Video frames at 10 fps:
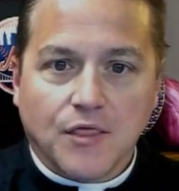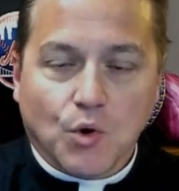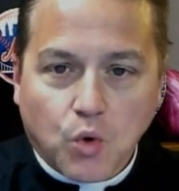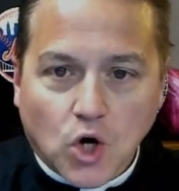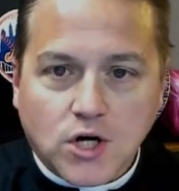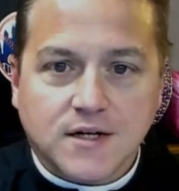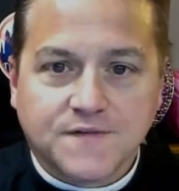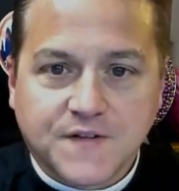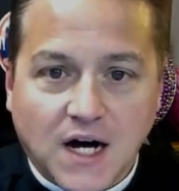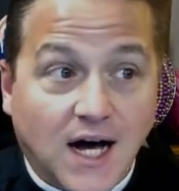The work
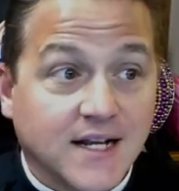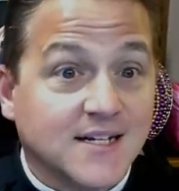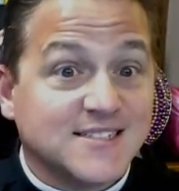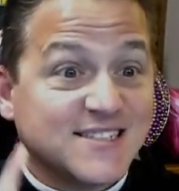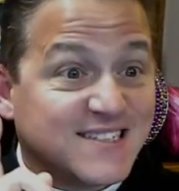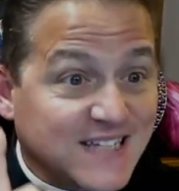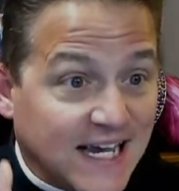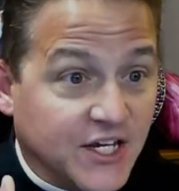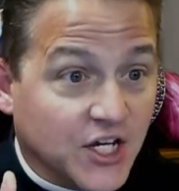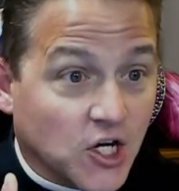of God,
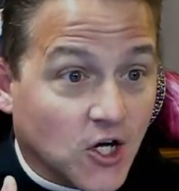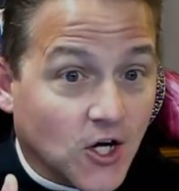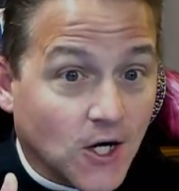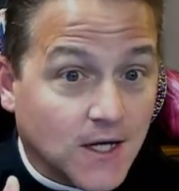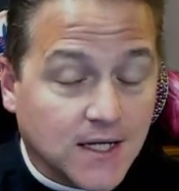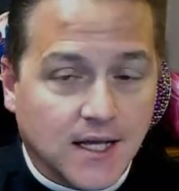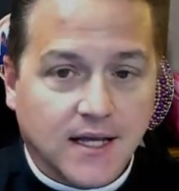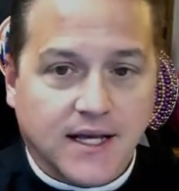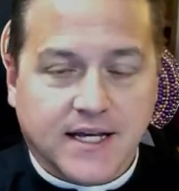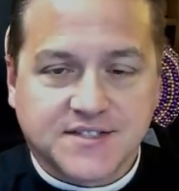singular
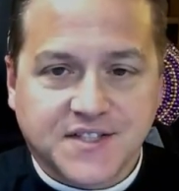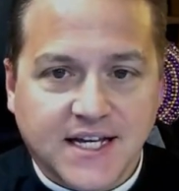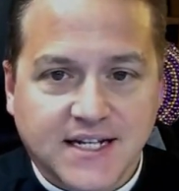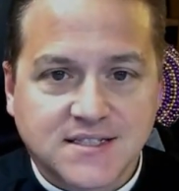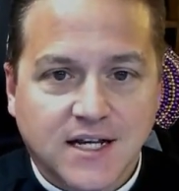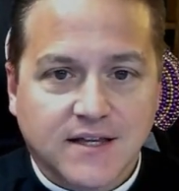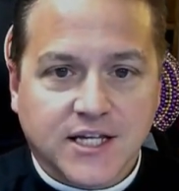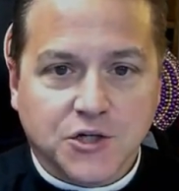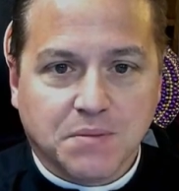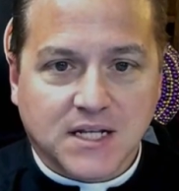is this
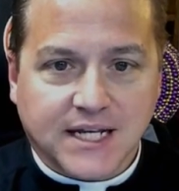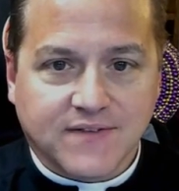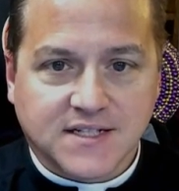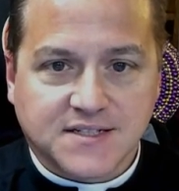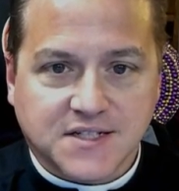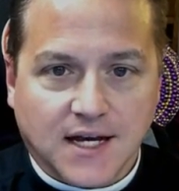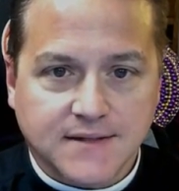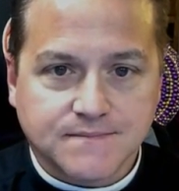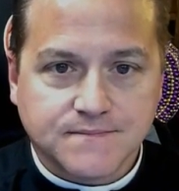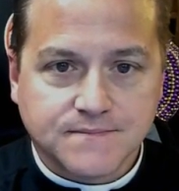that you believe in his son,
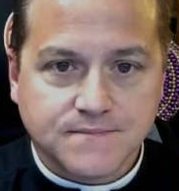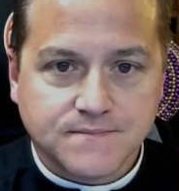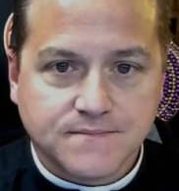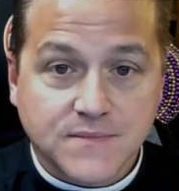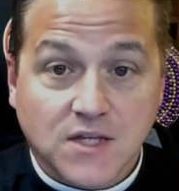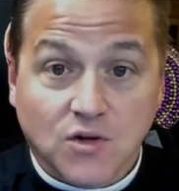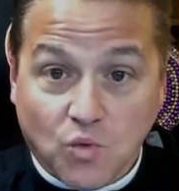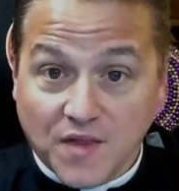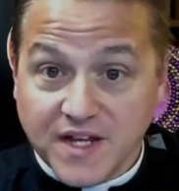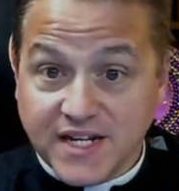the
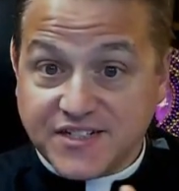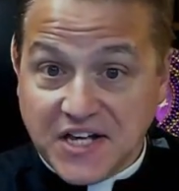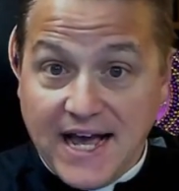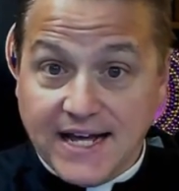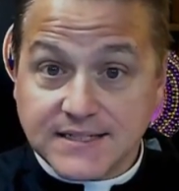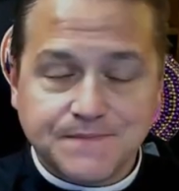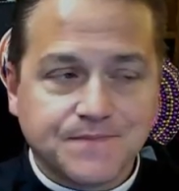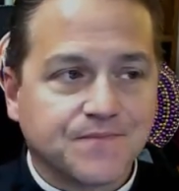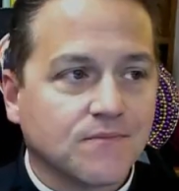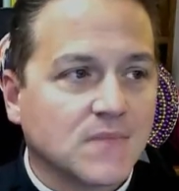one that he sent.
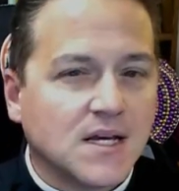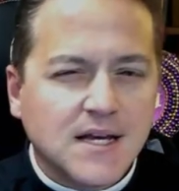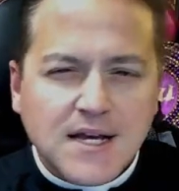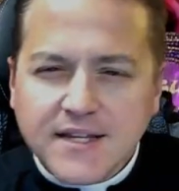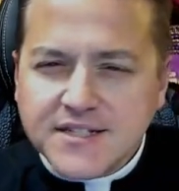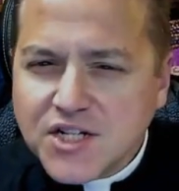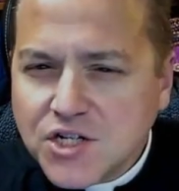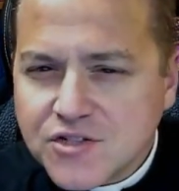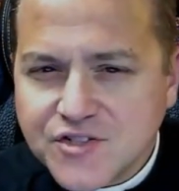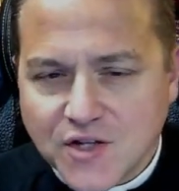This
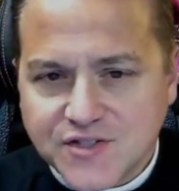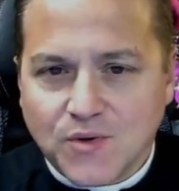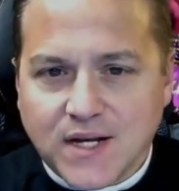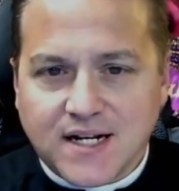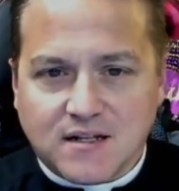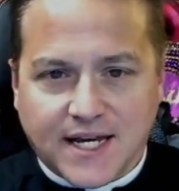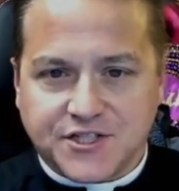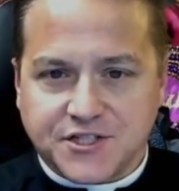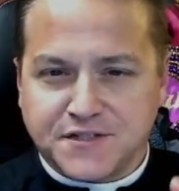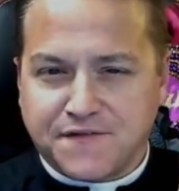occurs also in
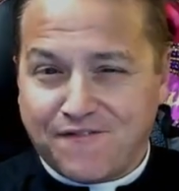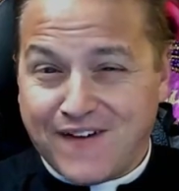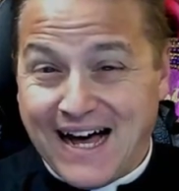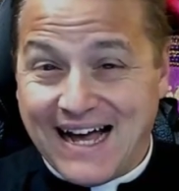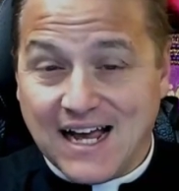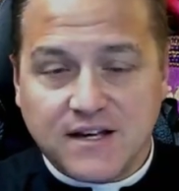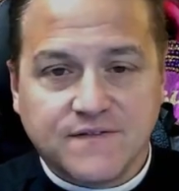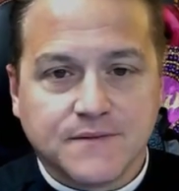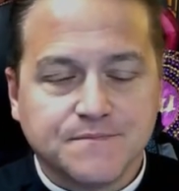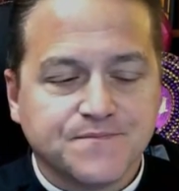Galatians
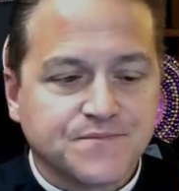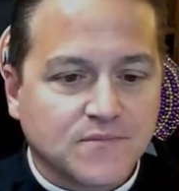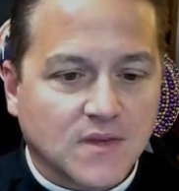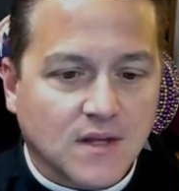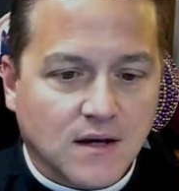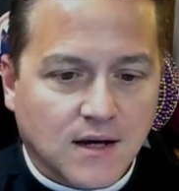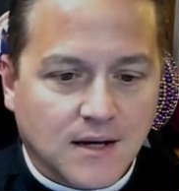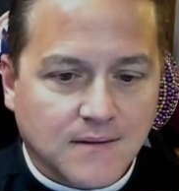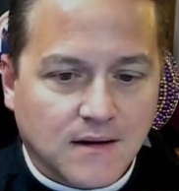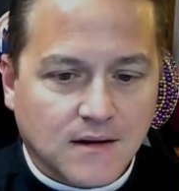5,
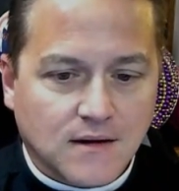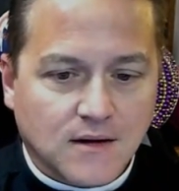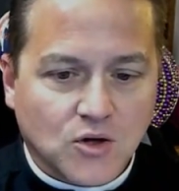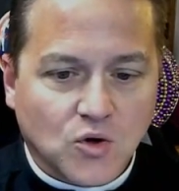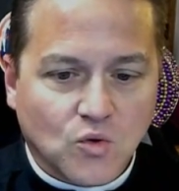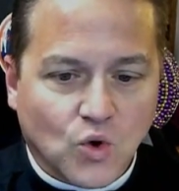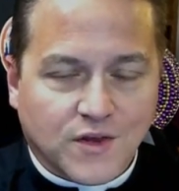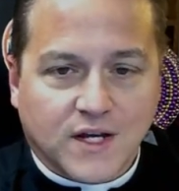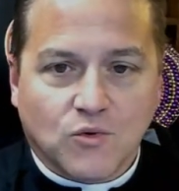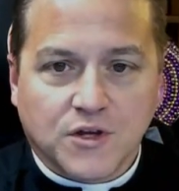uh, where,
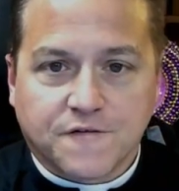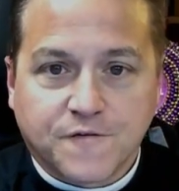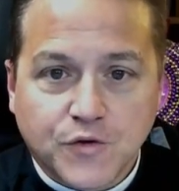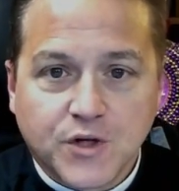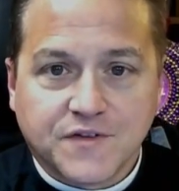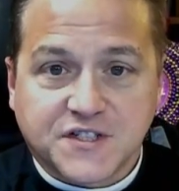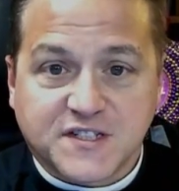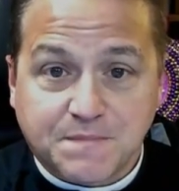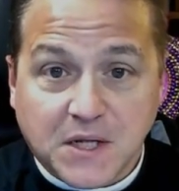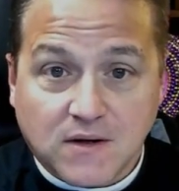they, where the fruit of the
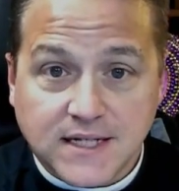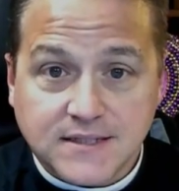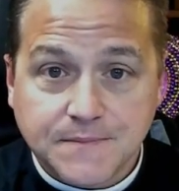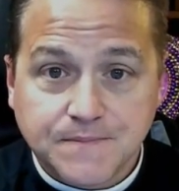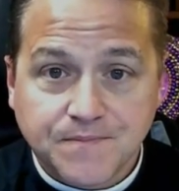Spirit